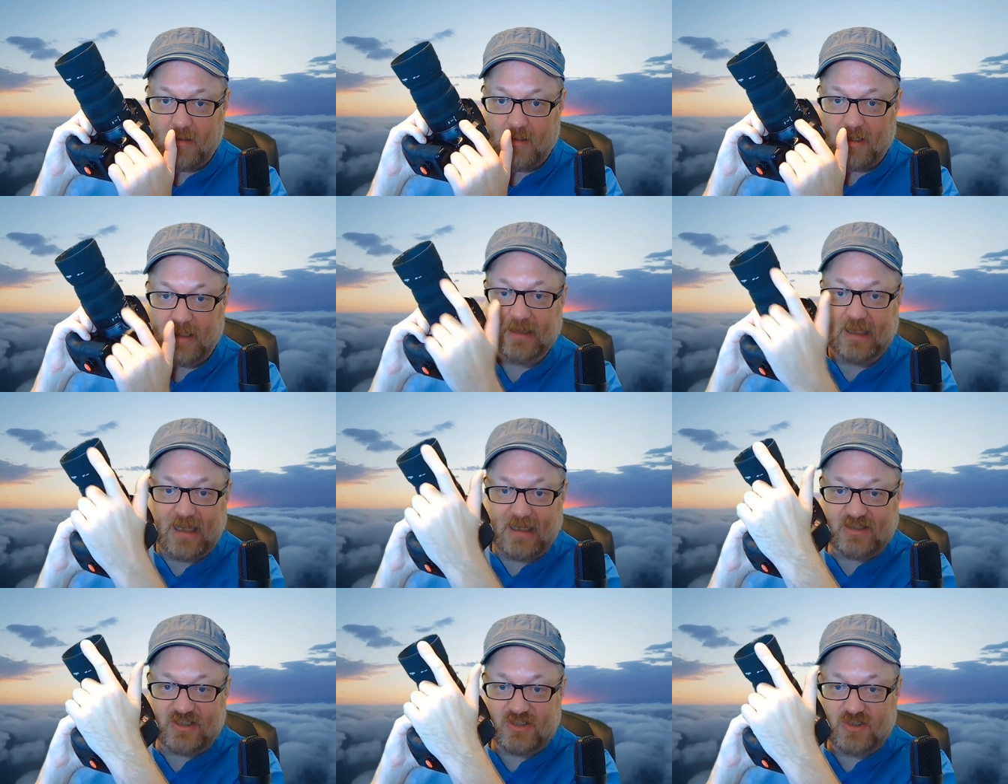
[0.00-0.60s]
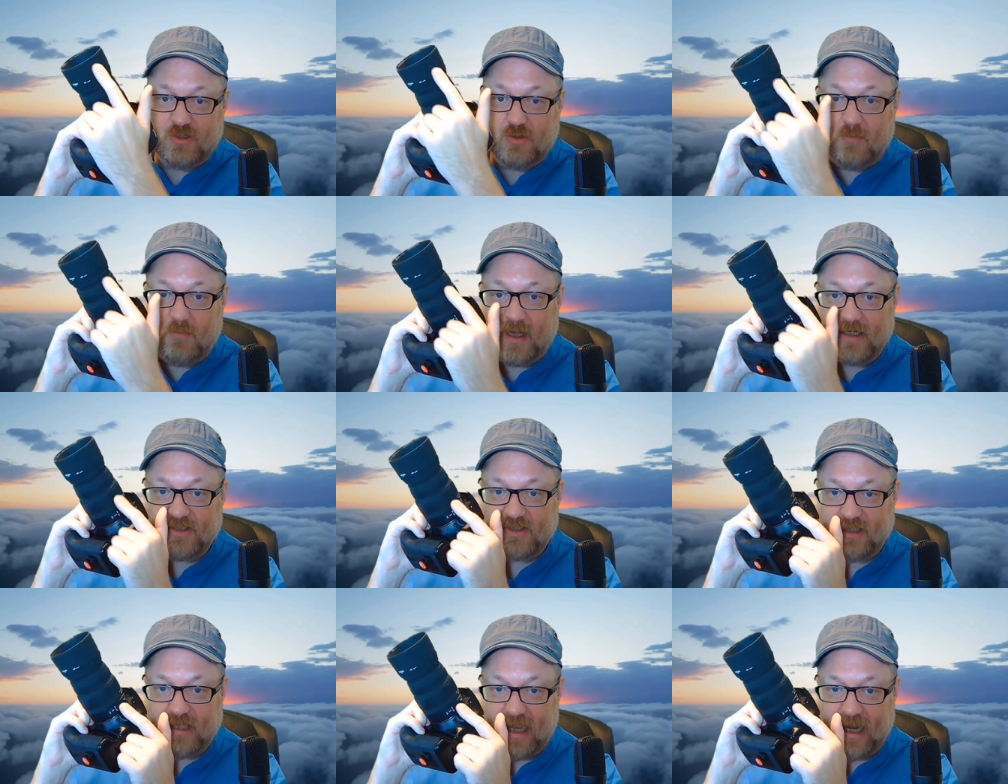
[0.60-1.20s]
It lets too
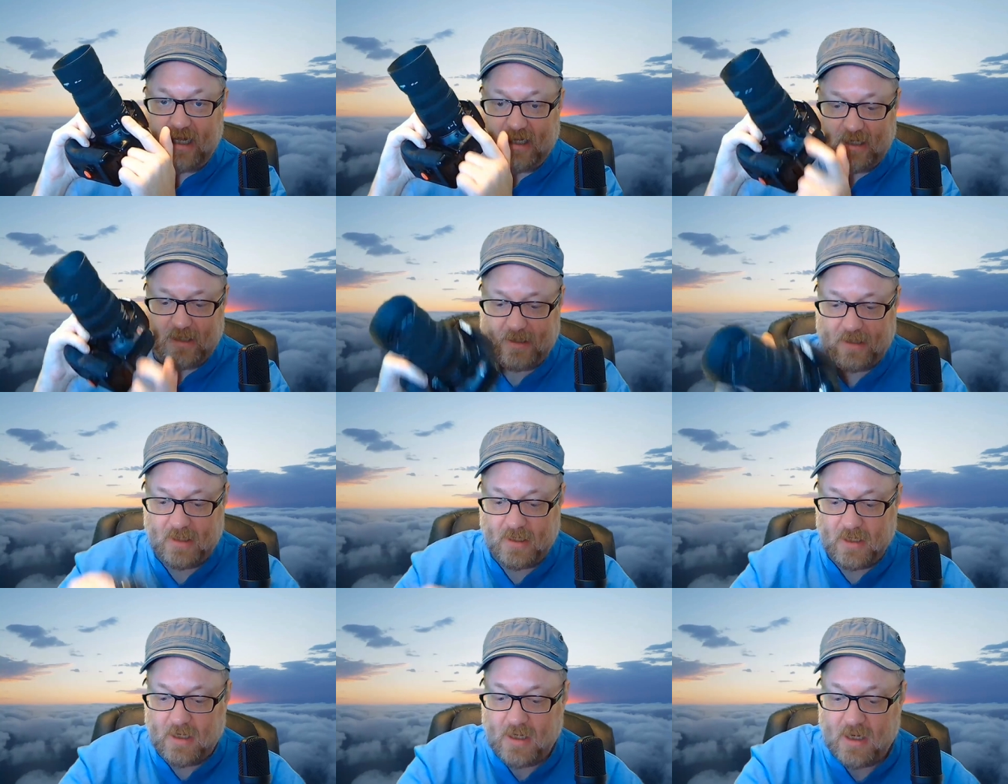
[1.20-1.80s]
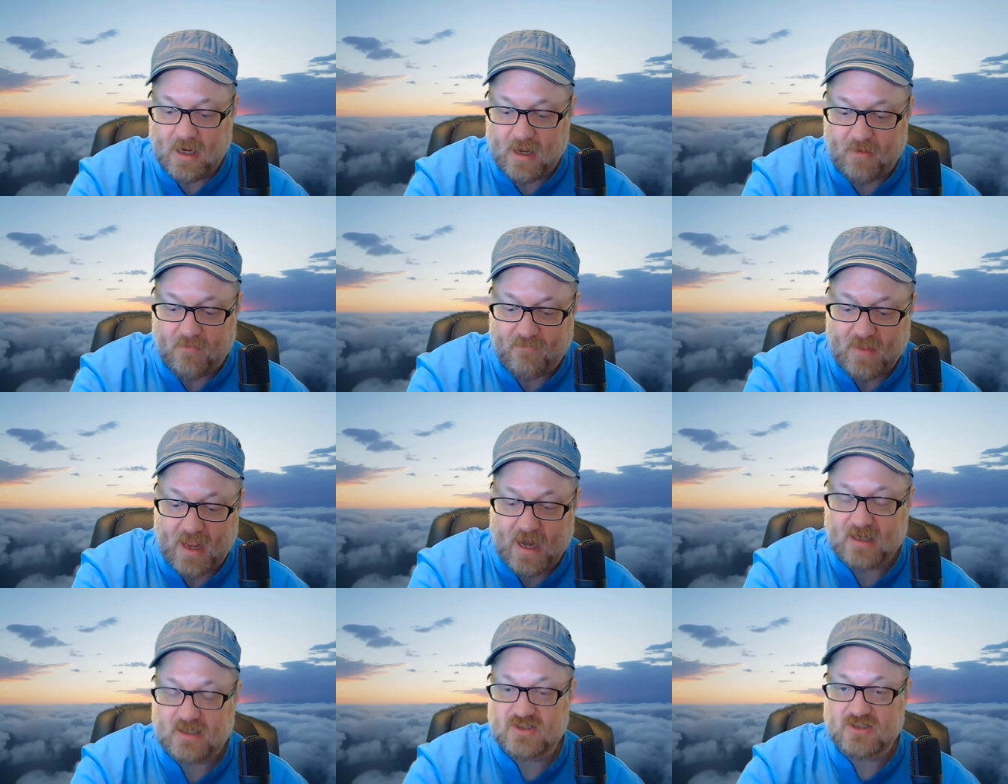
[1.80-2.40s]
much light in, and
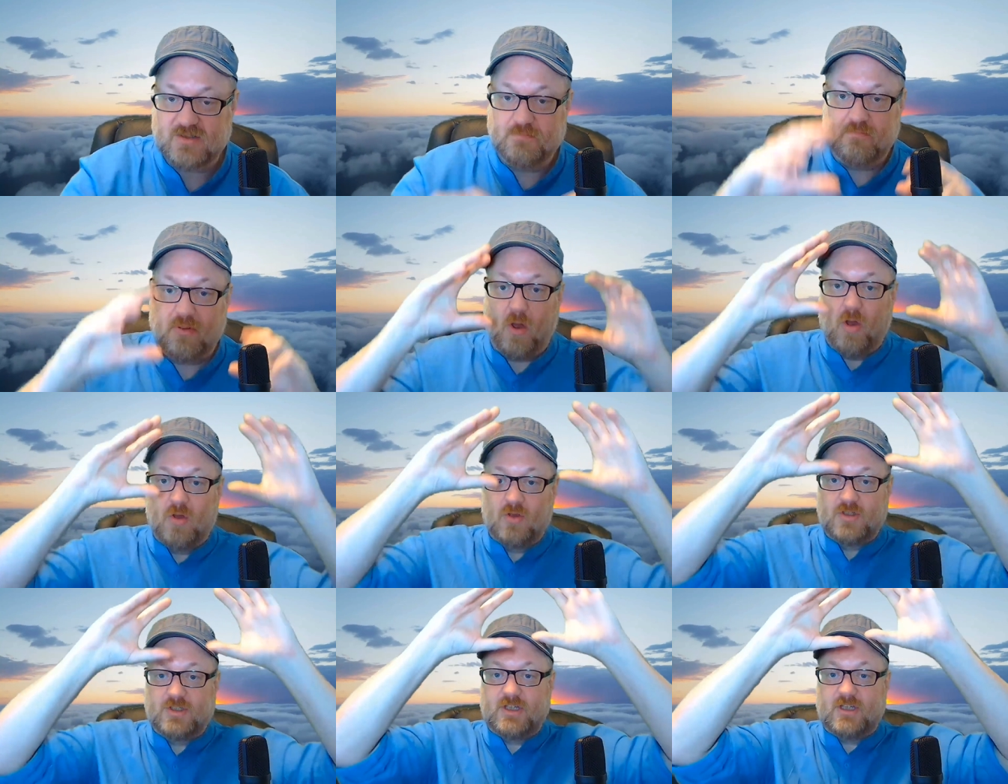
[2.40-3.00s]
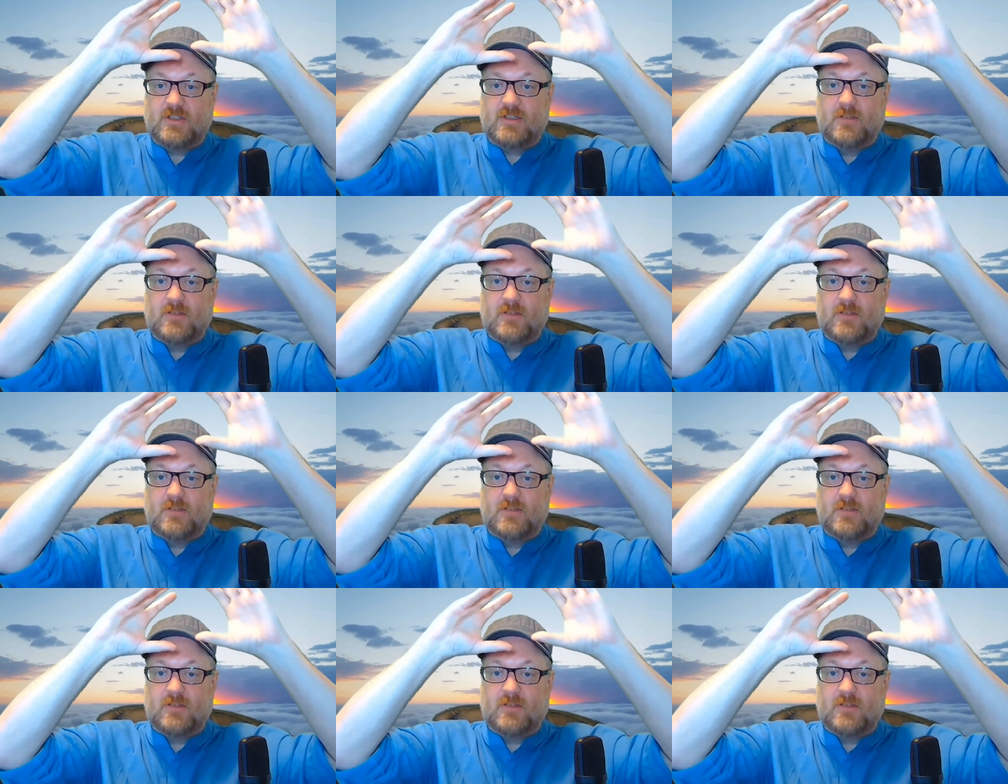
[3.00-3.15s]
that exposes